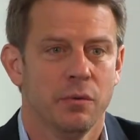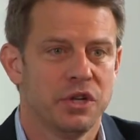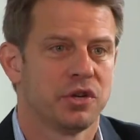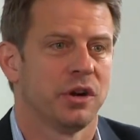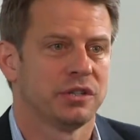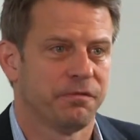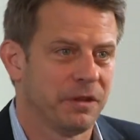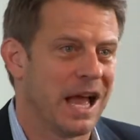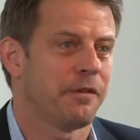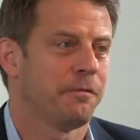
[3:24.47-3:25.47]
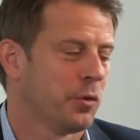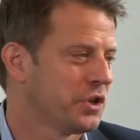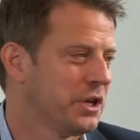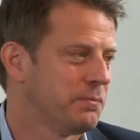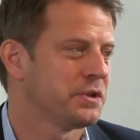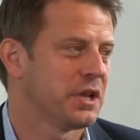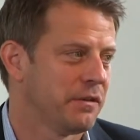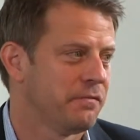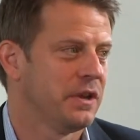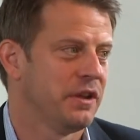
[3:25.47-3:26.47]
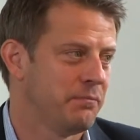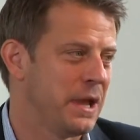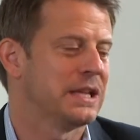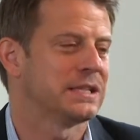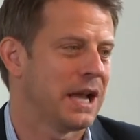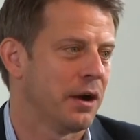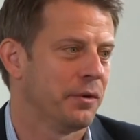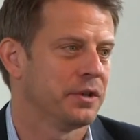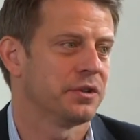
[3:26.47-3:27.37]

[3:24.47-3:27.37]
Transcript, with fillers: we charge a flat 14% fee of base salary.